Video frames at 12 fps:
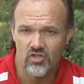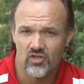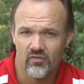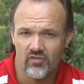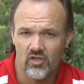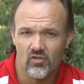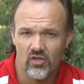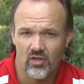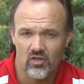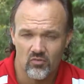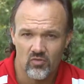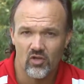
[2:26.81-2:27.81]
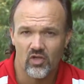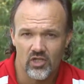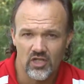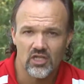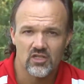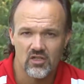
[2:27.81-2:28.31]
just a few that you really
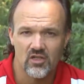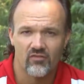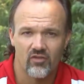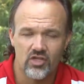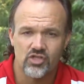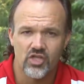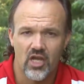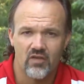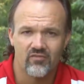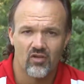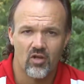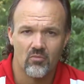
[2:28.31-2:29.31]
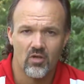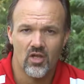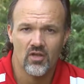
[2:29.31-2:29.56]
need to differentiate from